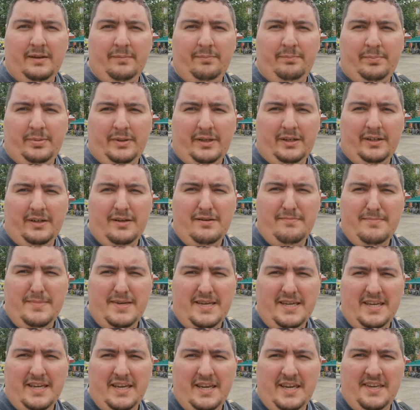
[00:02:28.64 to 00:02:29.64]
Behind
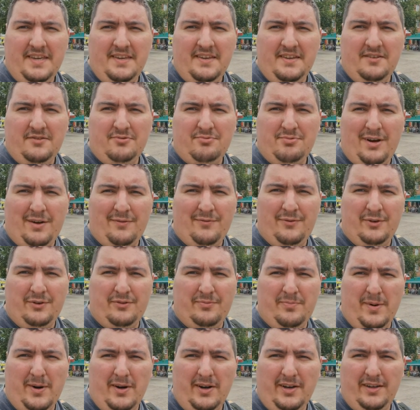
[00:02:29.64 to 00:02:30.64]
me is
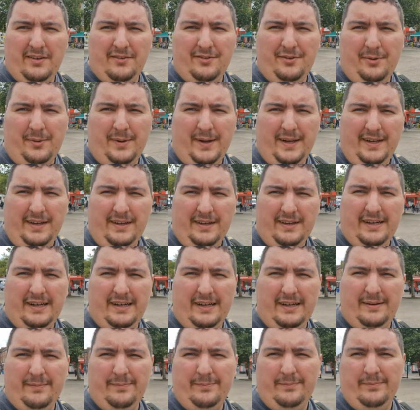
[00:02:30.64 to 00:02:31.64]
Retford's Market Square,
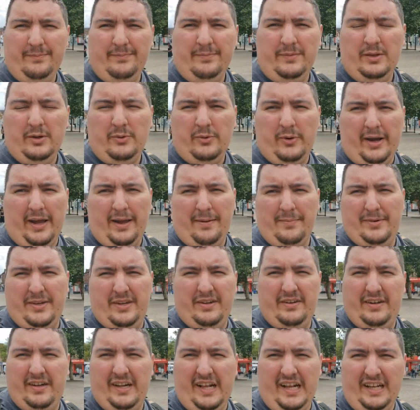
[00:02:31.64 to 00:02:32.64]
quite empty
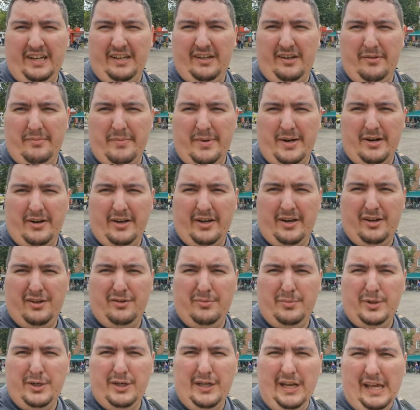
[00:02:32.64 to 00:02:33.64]
today, no market on
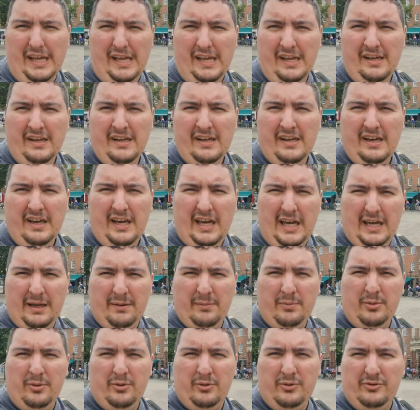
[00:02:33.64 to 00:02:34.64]
a Monday,
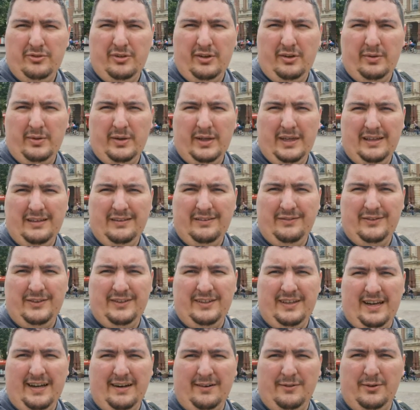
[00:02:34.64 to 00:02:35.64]
but also is the
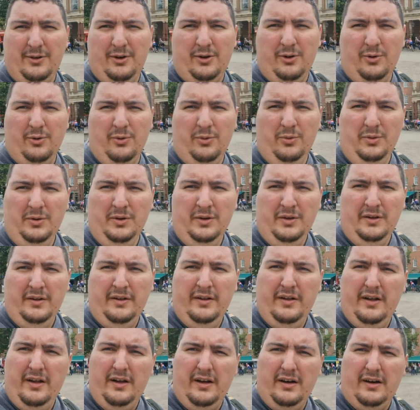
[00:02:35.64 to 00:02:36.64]
Town Hall,
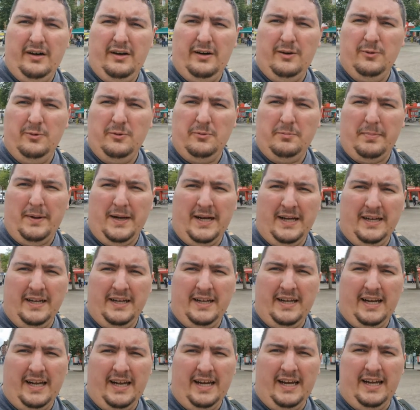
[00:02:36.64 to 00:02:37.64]
Old
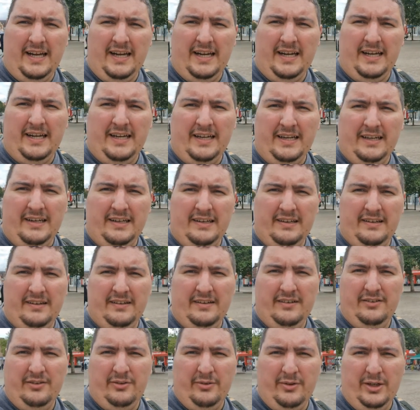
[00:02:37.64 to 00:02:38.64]
Bank's
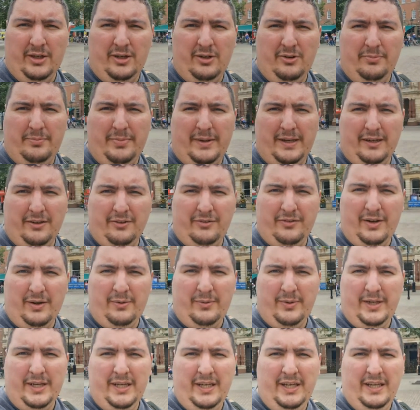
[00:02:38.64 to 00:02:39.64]
that
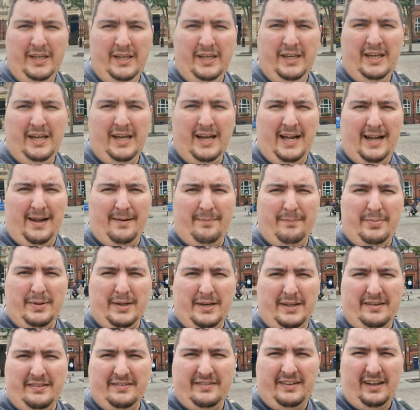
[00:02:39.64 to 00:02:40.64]
way,
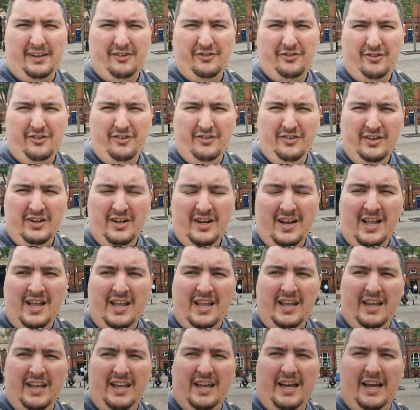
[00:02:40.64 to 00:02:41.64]
police station.
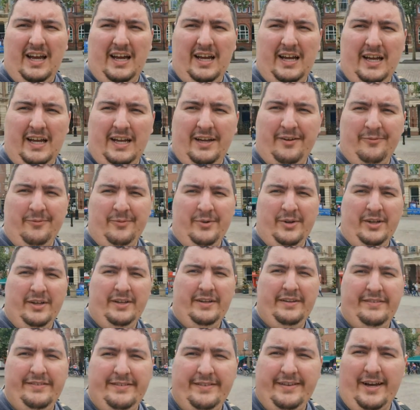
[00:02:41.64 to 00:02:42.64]

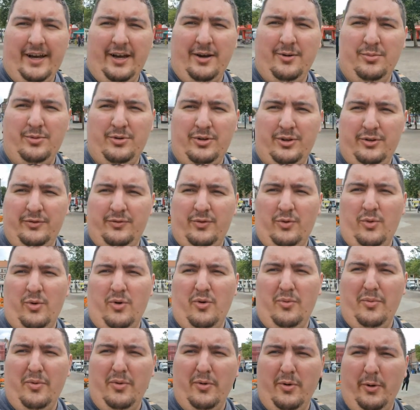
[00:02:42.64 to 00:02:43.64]
It's home to the
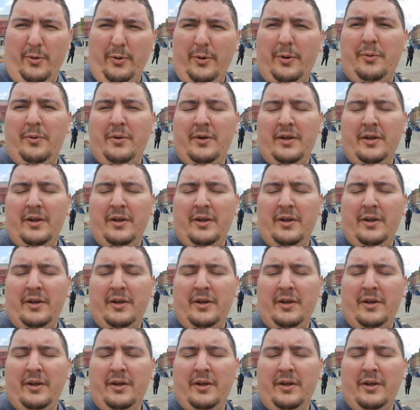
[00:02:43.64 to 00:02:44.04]
War Memorial.